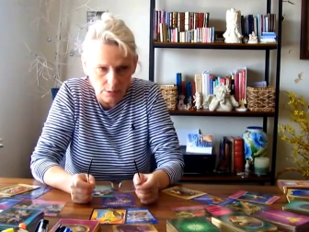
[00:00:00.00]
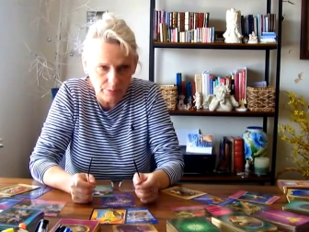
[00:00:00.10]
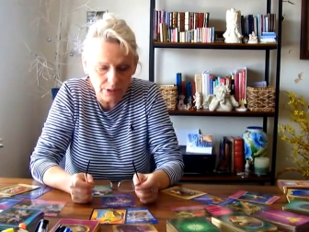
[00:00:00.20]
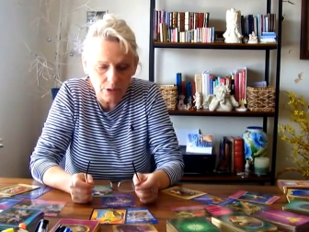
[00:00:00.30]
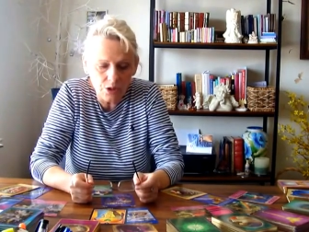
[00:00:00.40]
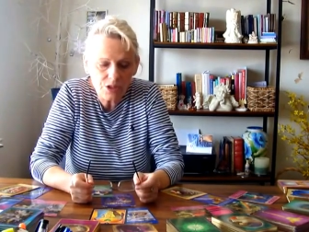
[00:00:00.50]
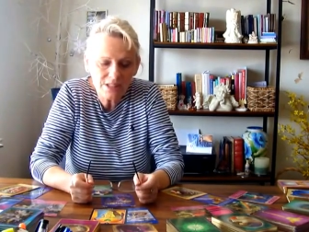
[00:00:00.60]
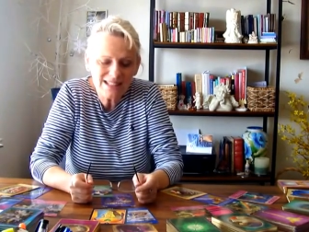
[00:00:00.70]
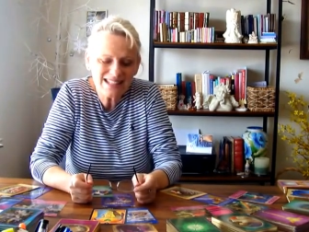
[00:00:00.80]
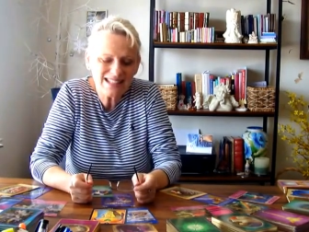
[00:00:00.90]
because
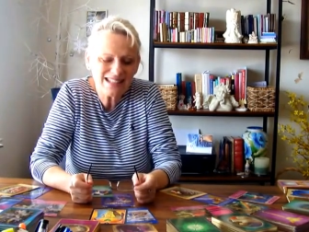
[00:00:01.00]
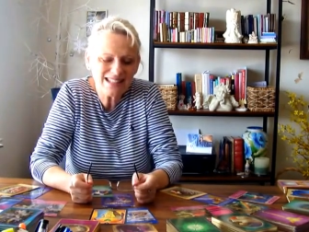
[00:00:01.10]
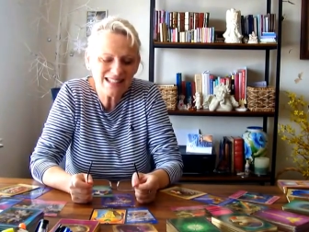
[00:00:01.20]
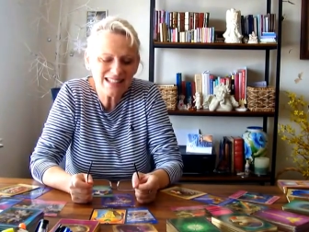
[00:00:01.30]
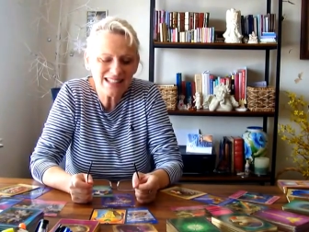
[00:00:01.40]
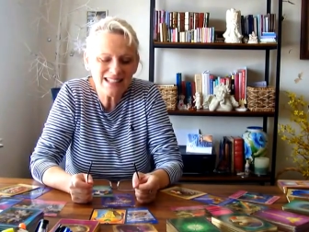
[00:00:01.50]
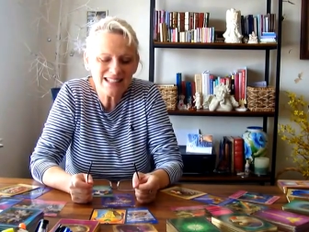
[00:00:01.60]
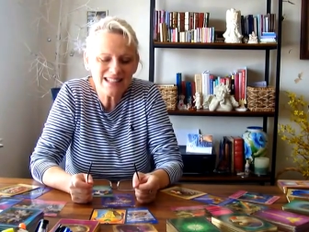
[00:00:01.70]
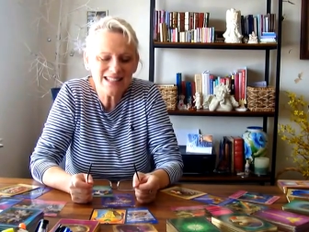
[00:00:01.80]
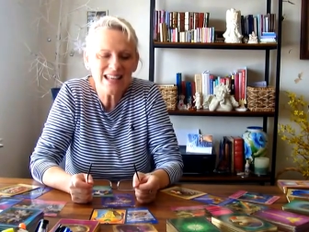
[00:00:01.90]
it's
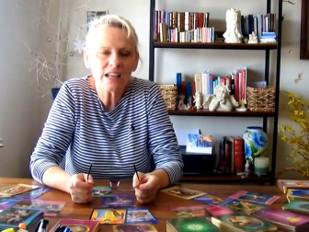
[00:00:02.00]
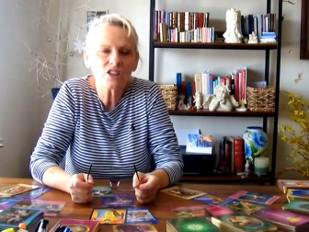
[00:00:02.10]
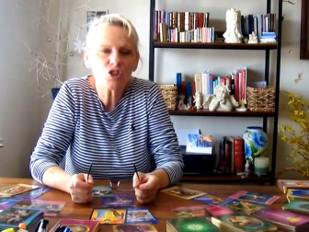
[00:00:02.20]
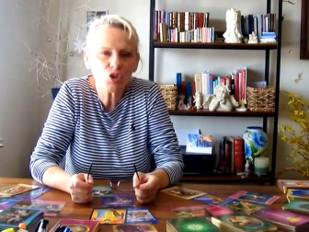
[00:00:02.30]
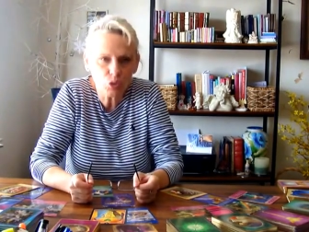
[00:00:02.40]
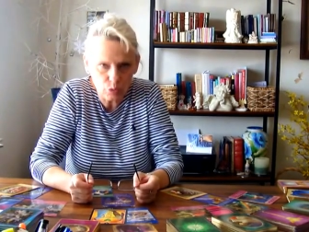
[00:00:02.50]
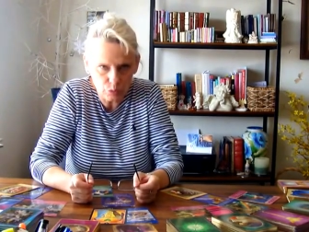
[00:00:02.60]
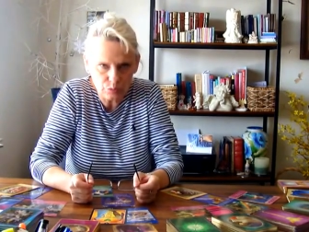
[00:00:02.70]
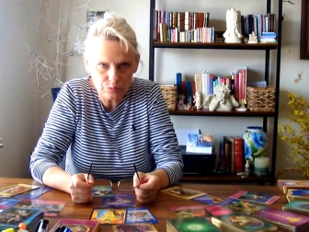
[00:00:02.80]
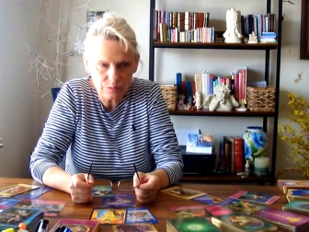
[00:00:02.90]
next
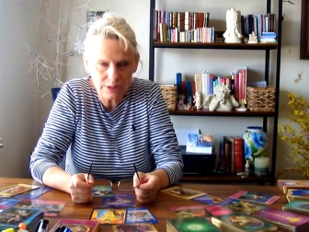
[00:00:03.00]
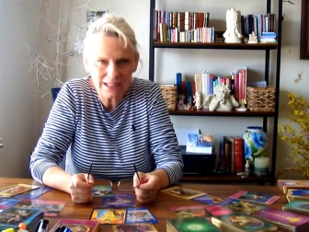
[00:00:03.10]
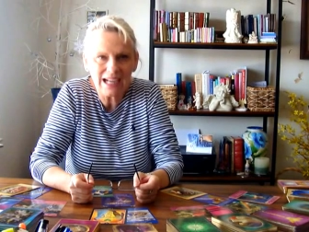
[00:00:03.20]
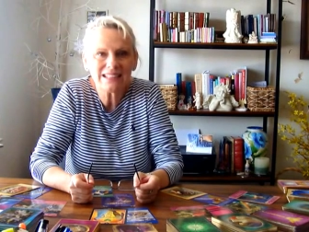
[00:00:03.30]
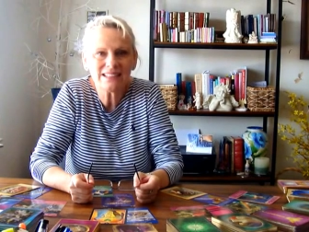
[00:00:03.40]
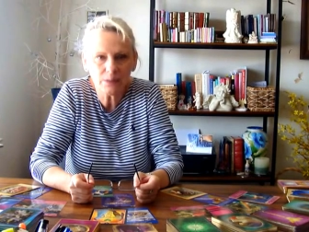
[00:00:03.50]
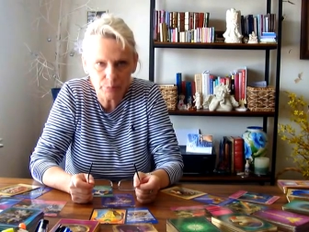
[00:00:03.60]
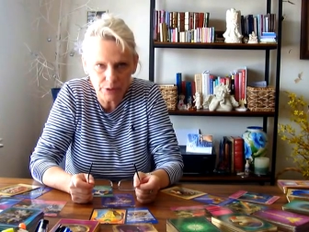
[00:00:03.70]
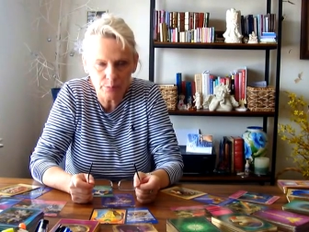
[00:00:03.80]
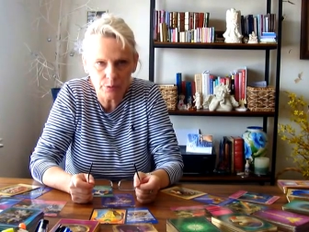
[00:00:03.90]
to cut the
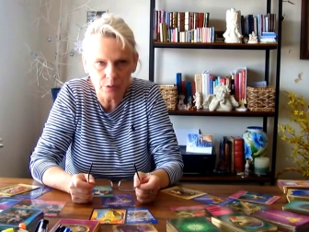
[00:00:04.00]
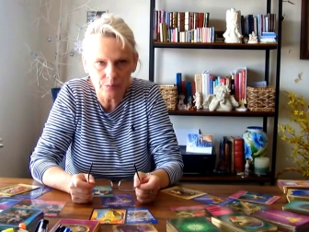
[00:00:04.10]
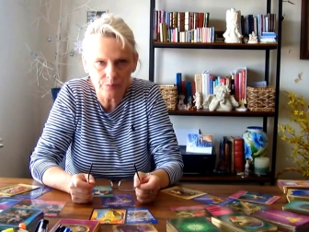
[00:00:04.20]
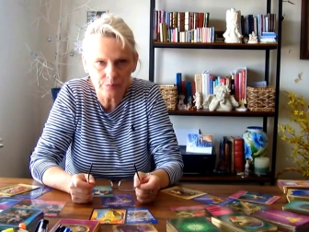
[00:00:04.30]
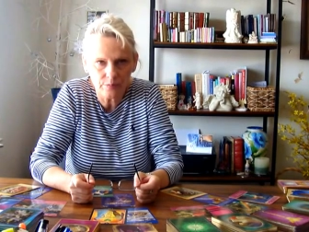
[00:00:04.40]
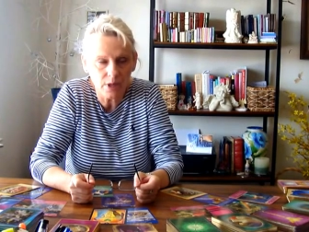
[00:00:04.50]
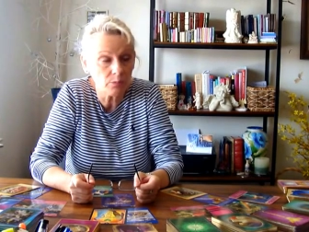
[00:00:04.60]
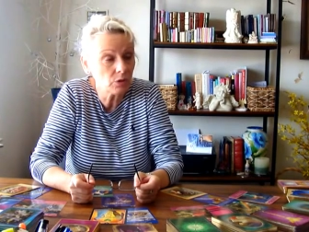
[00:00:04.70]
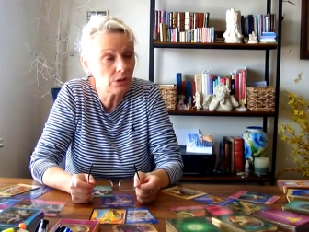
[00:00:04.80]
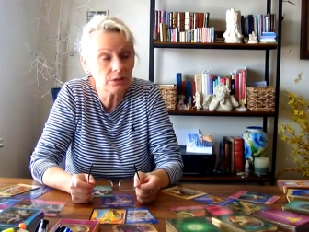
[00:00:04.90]
people,
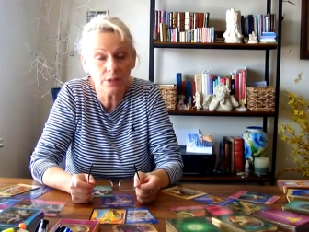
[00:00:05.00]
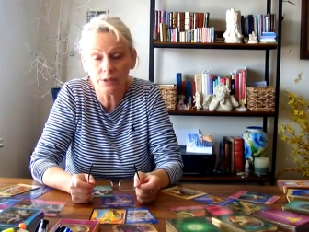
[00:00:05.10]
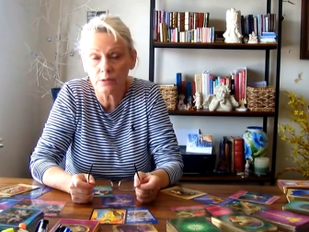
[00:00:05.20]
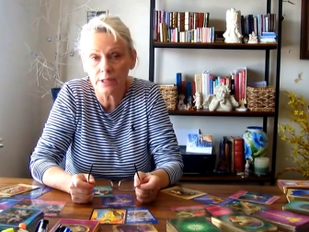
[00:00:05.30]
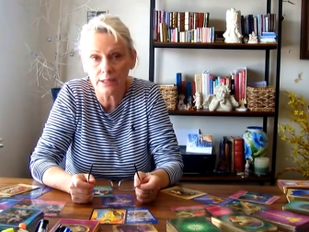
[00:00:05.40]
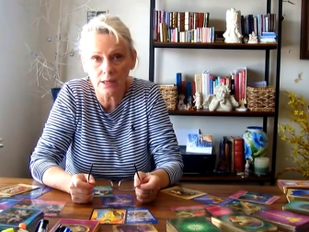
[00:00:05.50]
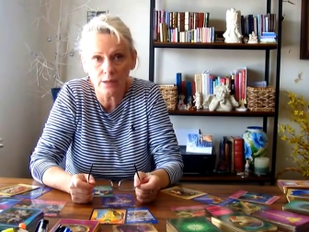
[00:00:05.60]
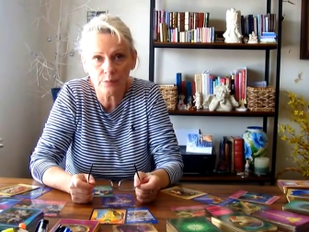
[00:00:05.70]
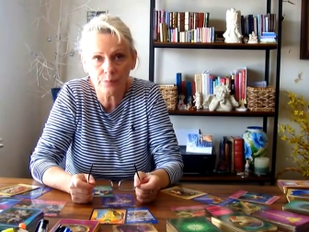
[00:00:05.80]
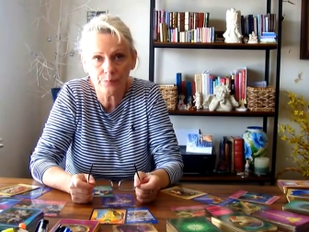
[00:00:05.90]
I'm going to tell you right
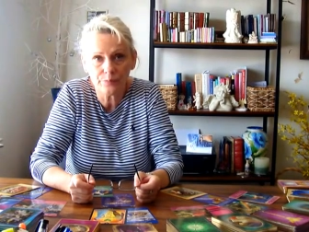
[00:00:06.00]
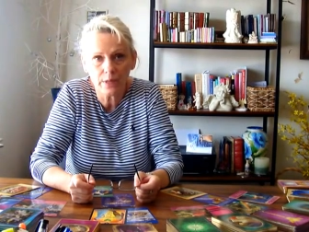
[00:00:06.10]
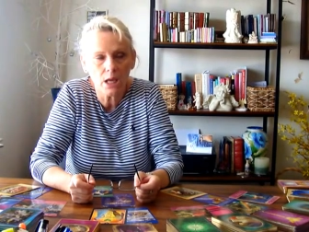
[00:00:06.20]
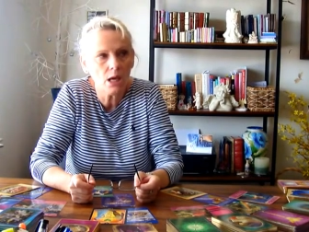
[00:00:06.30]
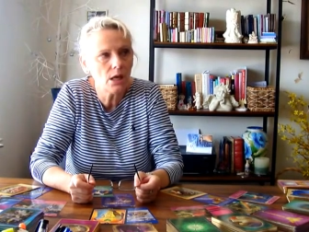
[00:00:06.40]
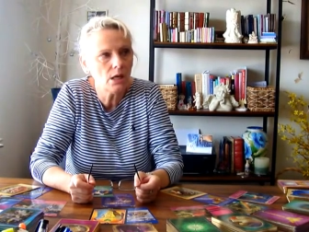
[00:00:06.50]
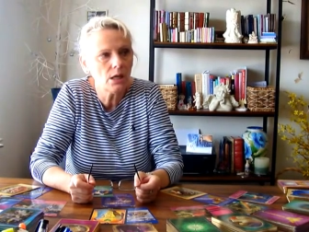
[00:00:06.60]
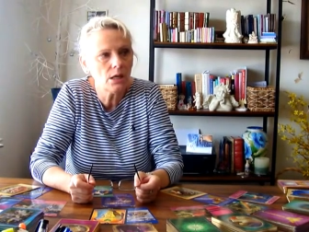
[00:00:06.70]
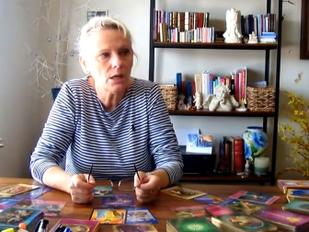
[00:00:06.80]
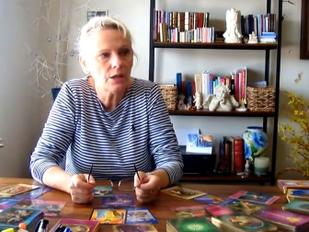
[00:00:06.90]
now,
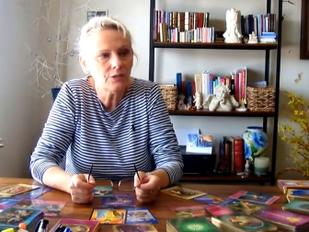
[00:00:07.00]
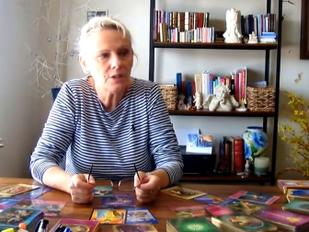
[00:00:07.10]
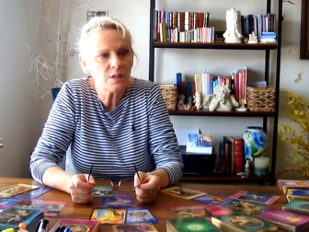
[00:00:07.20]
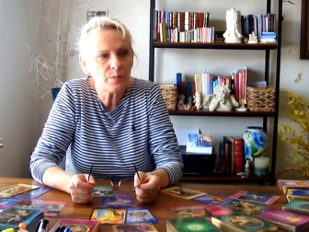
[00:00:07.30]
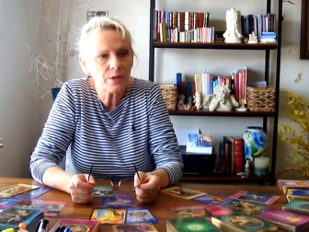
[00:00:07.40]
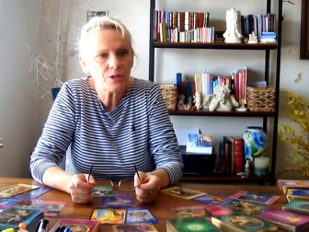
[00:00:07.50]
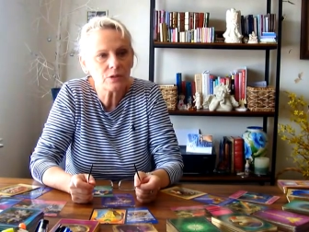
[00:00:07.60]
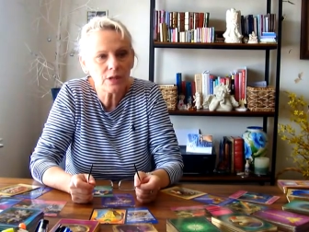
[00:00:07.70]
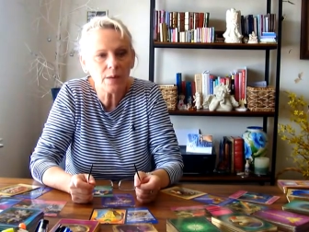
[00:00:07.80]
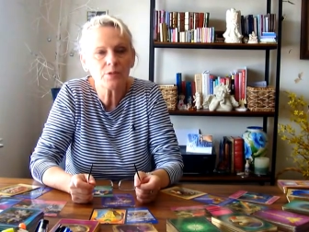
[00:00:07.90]
if this
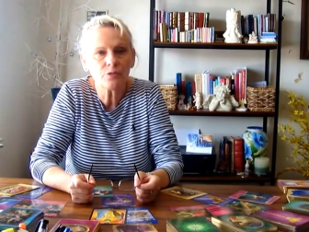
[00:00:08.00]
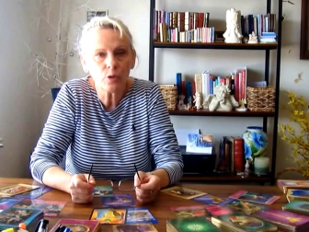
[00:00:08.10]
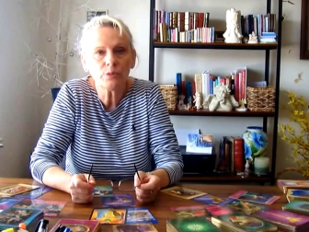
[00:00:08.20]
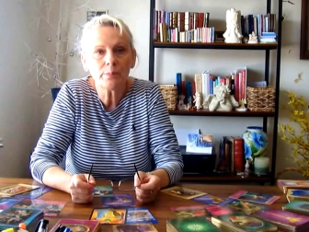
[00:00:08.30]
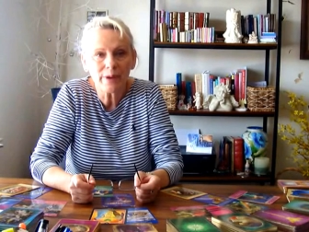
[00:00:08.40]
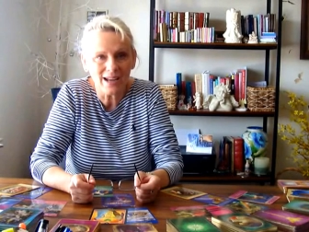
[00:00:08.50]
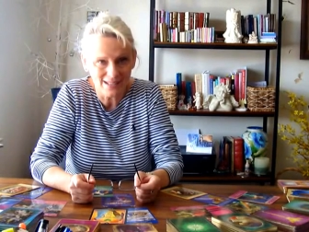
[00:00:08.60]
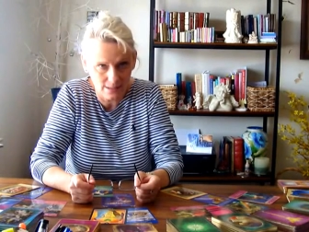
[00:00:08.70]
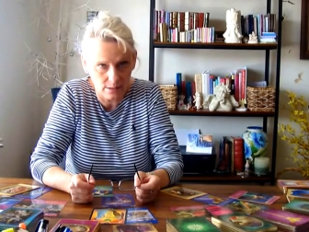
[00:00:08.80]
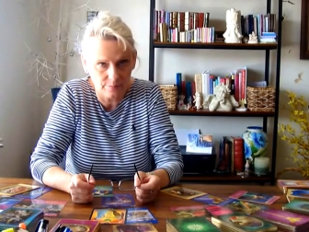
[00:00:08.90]
person comes from the
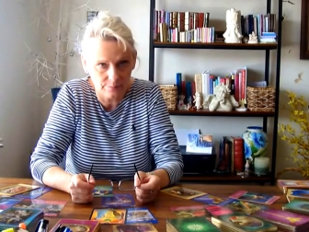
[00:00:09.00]
past,